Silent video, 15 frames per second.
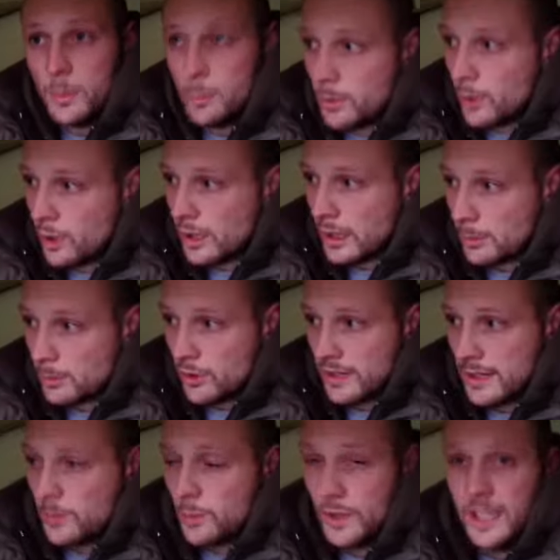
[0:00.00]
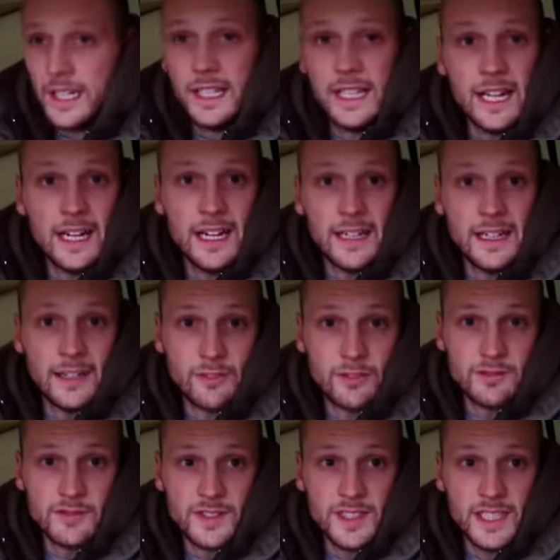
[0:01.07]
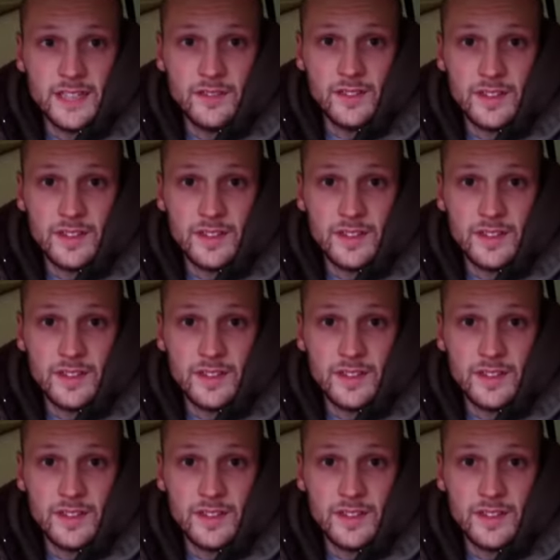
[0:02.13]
but I brought that one in having received